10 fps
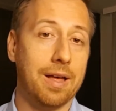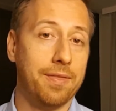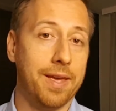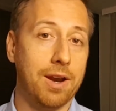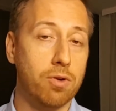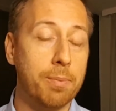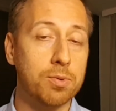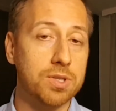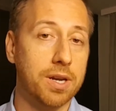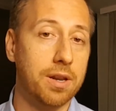they are
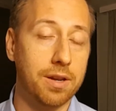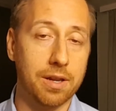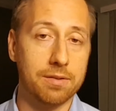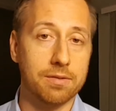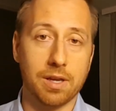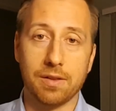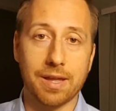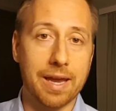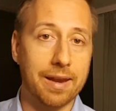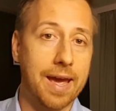represented
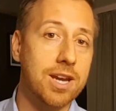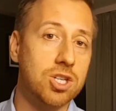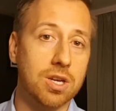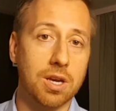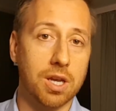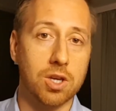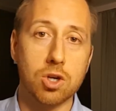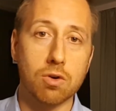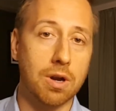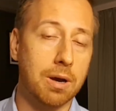in Asia, in
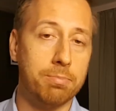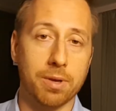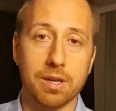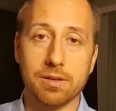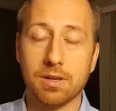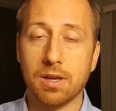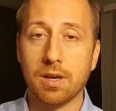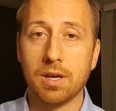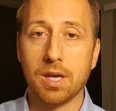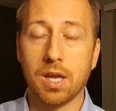Europe, in
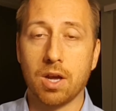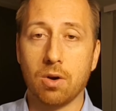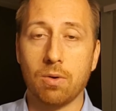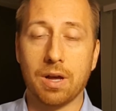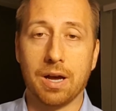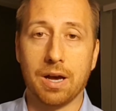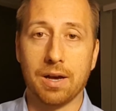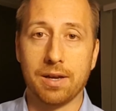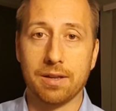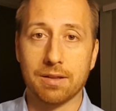
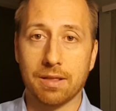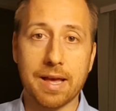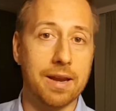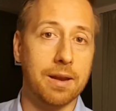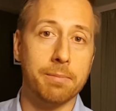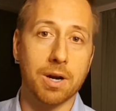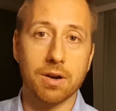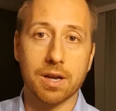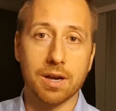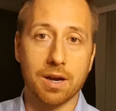Latin
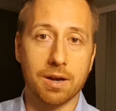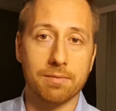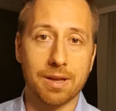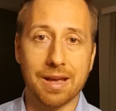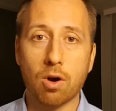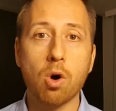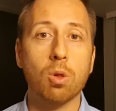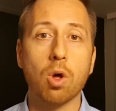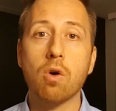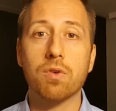America,
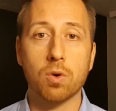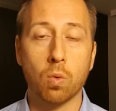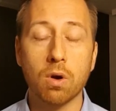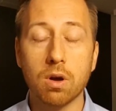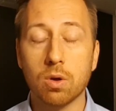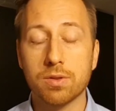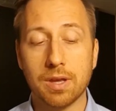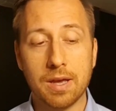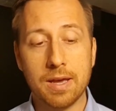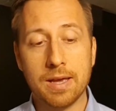all over the world.
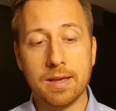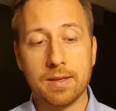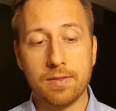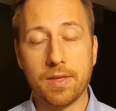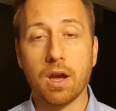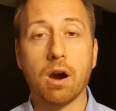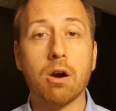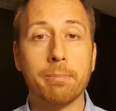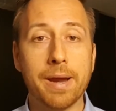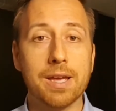They
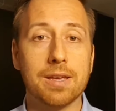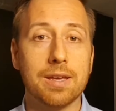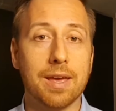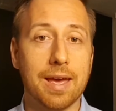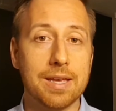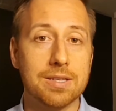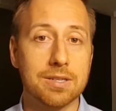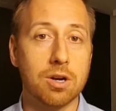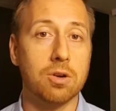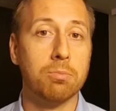are making a
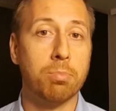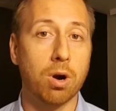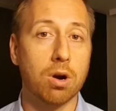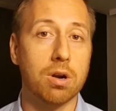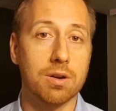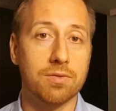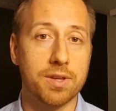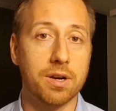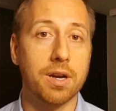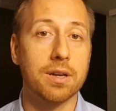certain part of
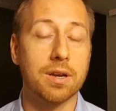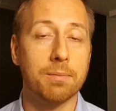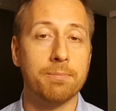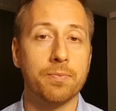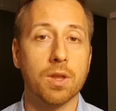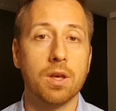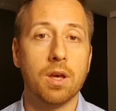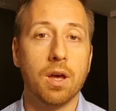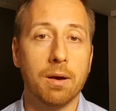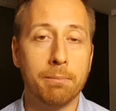their income
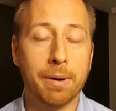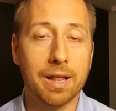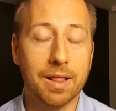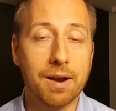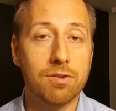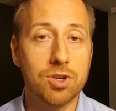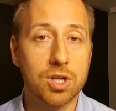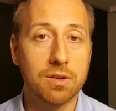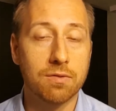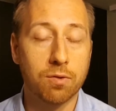by
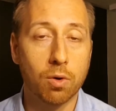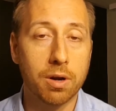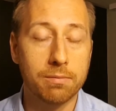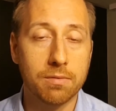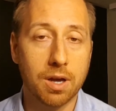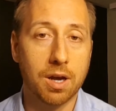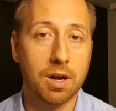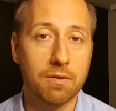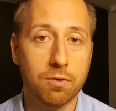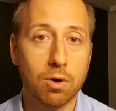leveraging
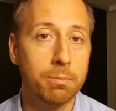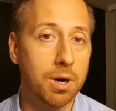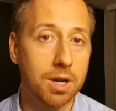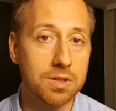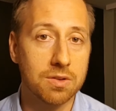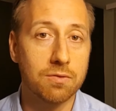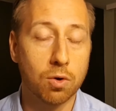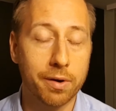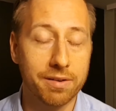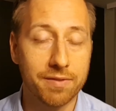foreign markets and
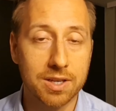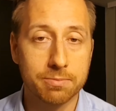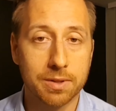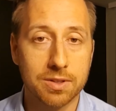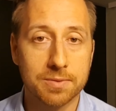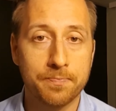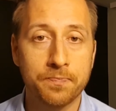foreign investments.